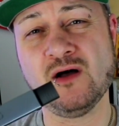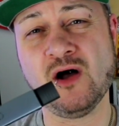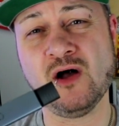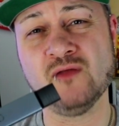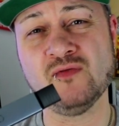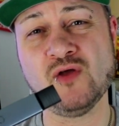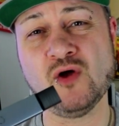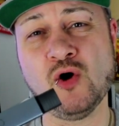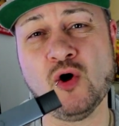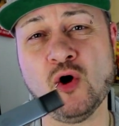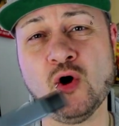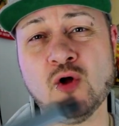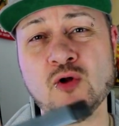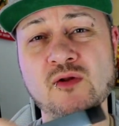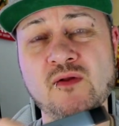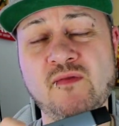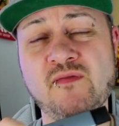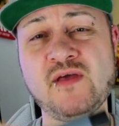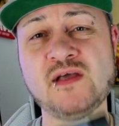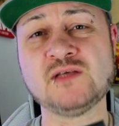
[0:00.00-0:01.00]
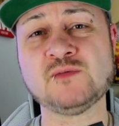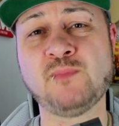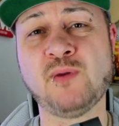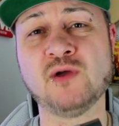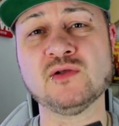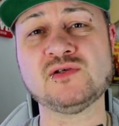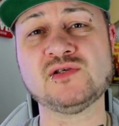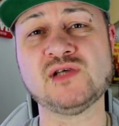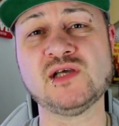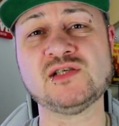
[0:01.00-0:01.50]
On the whole, this
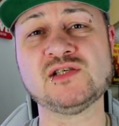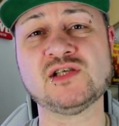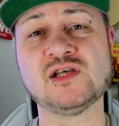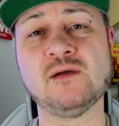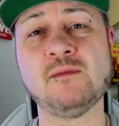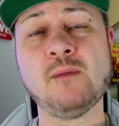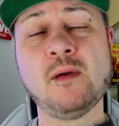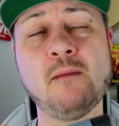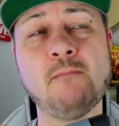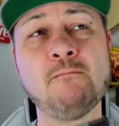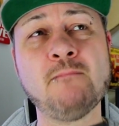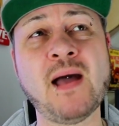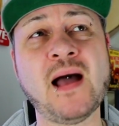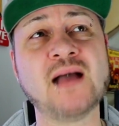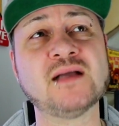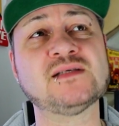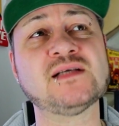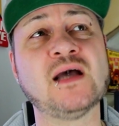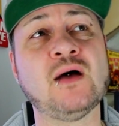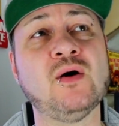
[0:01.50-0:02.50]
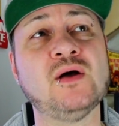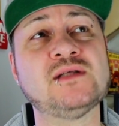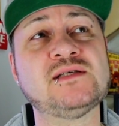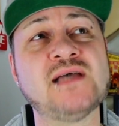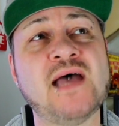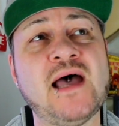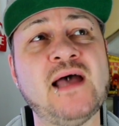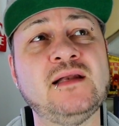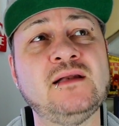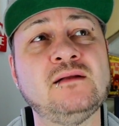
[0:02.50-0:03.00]
pod system, max out of
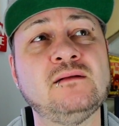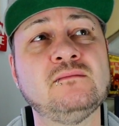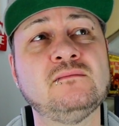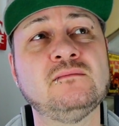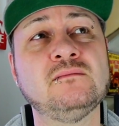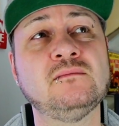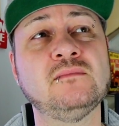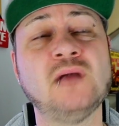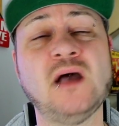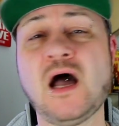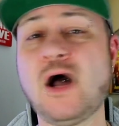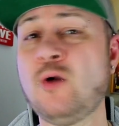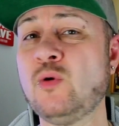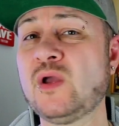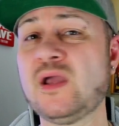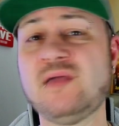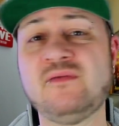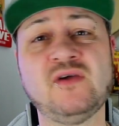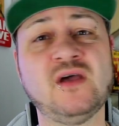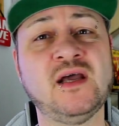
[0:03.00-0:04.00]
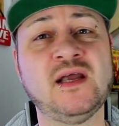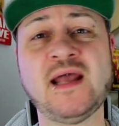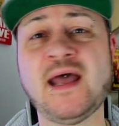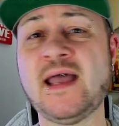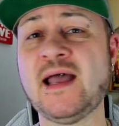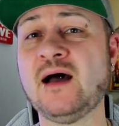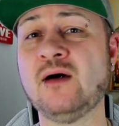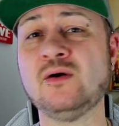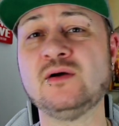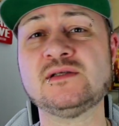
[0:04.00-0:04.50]
10, I'll give it an
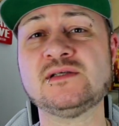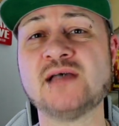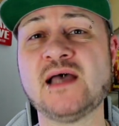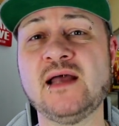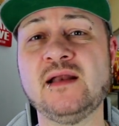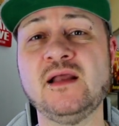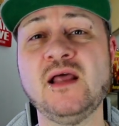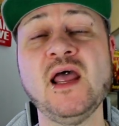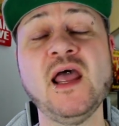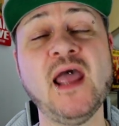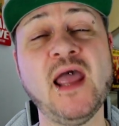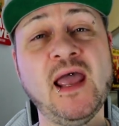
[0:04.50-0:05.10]
8 out of 10.